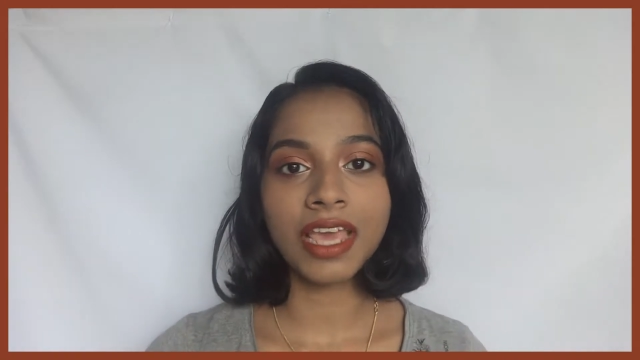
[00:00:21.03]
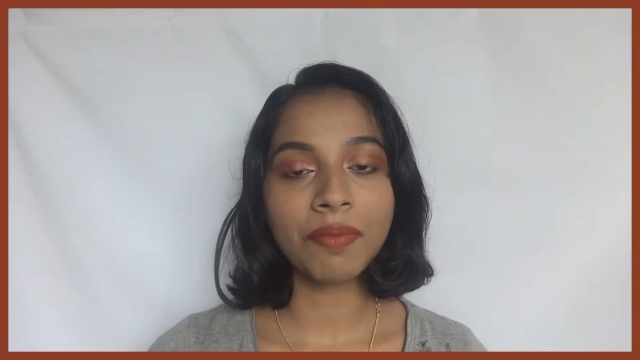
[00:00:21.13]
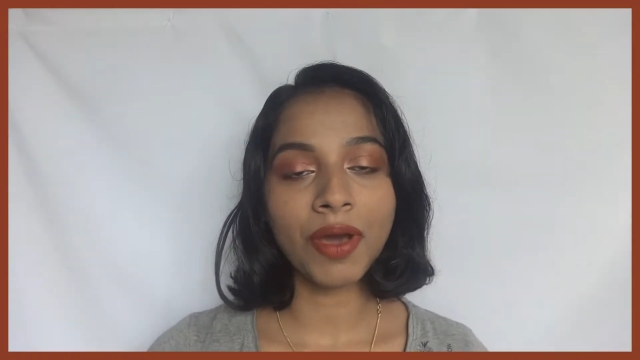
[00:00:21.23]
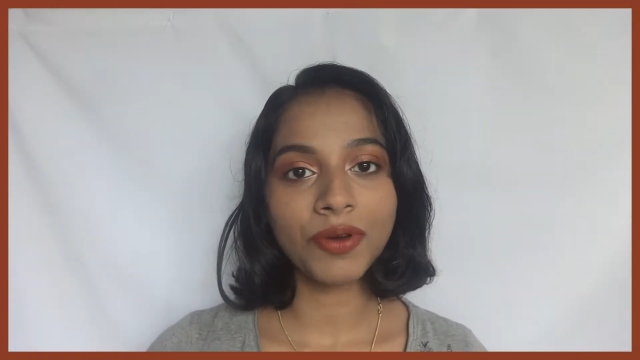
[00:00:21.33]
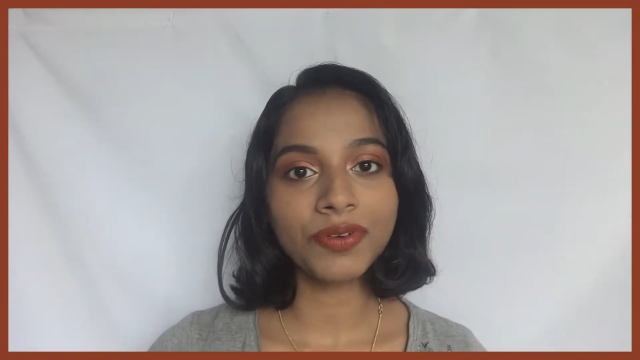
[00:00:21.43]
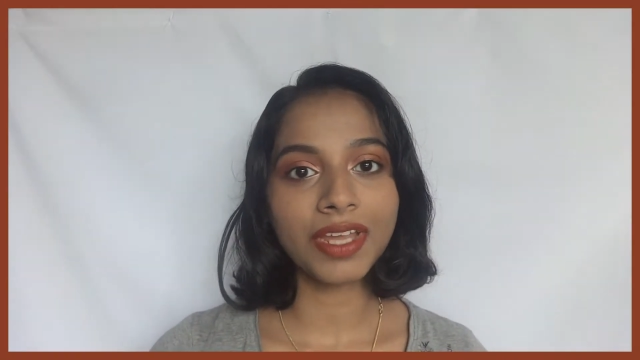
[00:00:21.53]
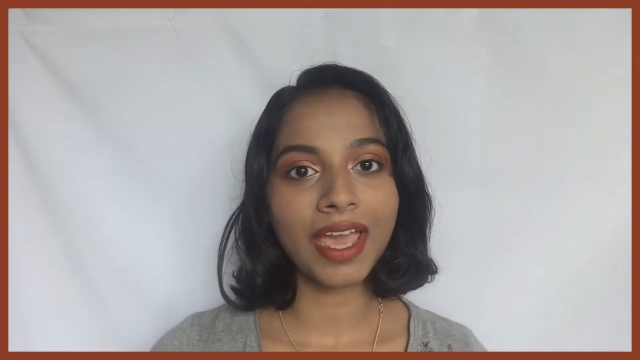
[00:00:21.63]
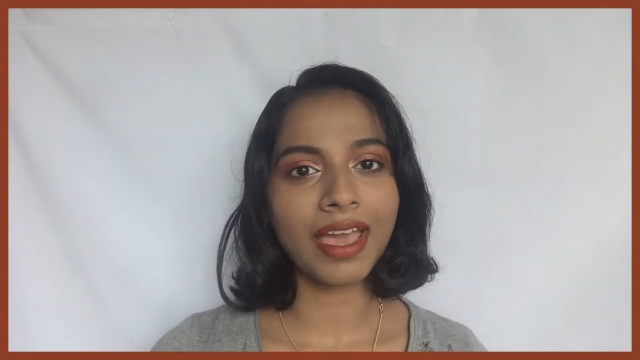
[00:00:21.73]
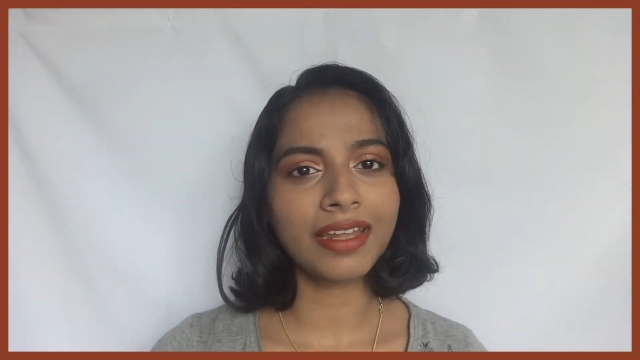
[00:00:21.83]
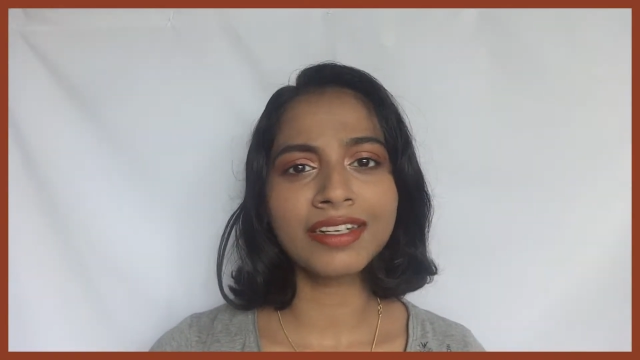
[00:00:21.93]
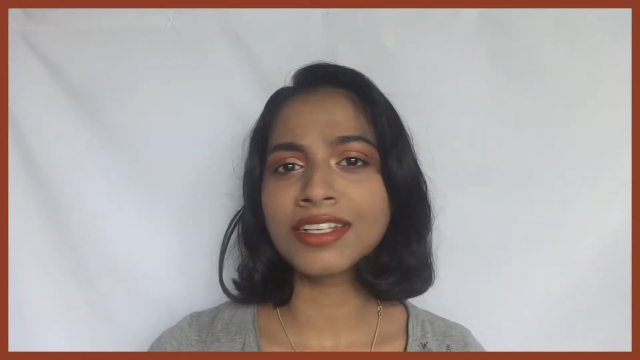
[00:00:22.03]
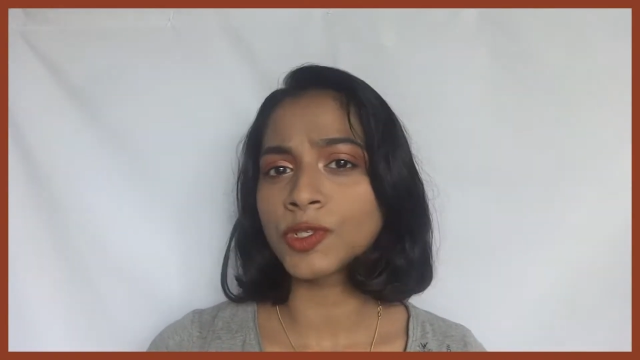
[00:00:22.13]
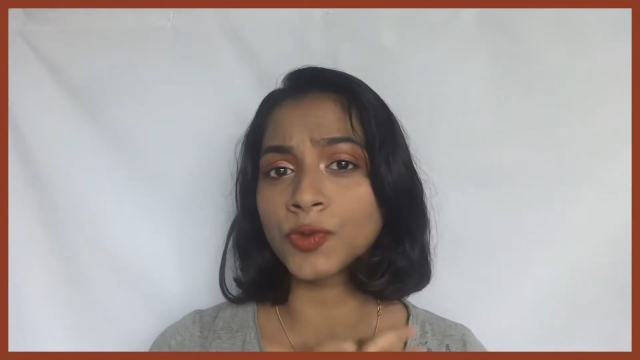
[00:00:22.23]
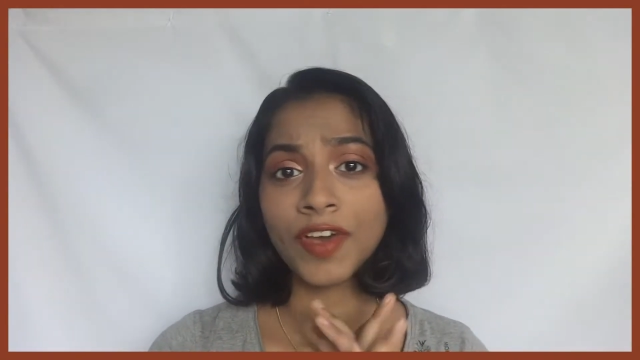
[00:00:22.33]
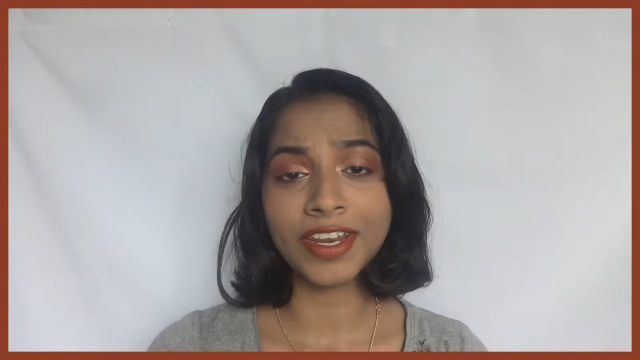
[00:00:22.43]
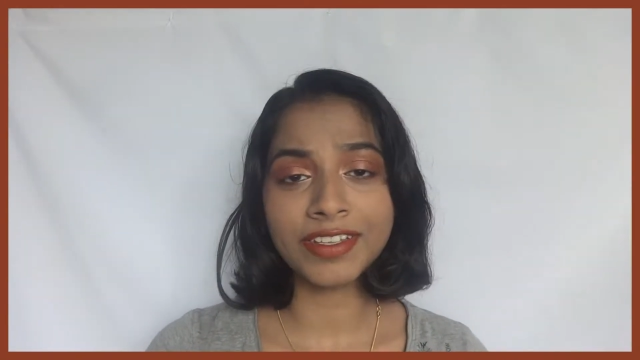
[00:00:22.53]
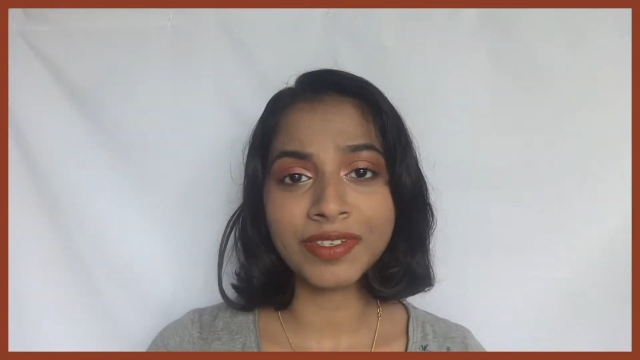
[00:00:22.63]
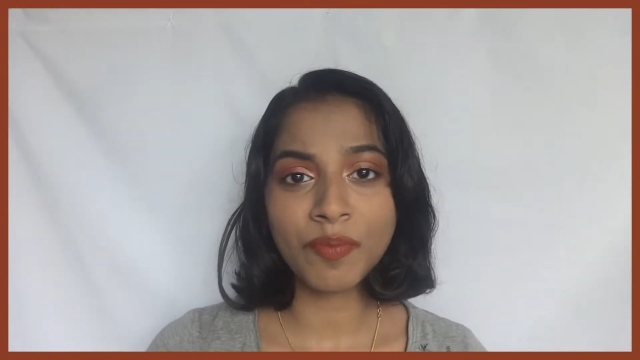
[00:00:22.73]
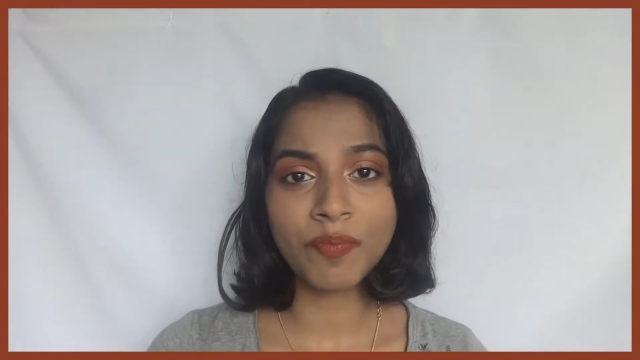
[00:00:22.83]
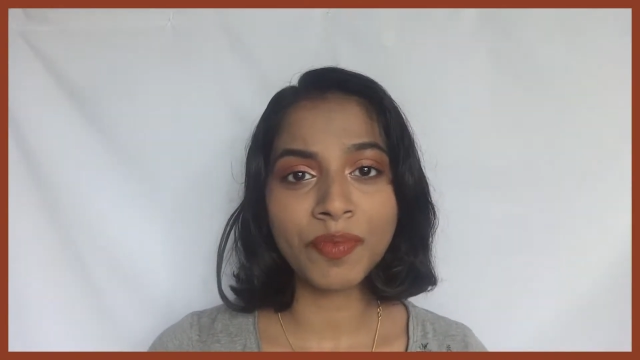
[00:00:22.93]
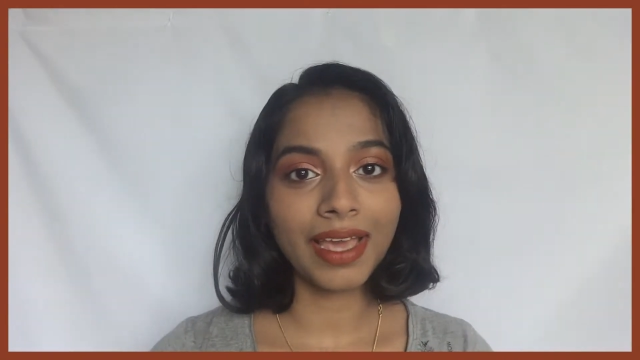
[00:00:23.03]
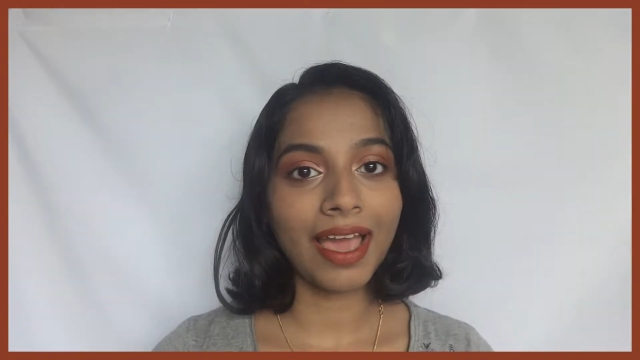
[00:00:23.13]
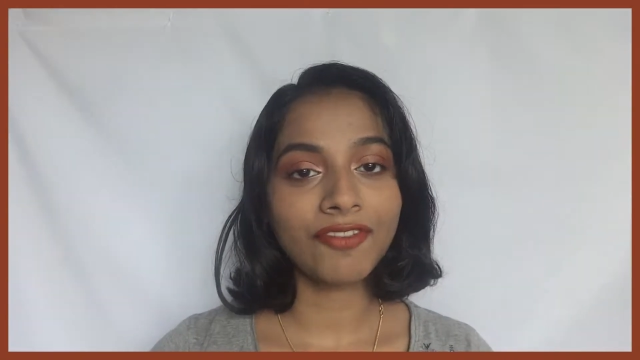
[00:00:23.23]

came out, and it is very simple.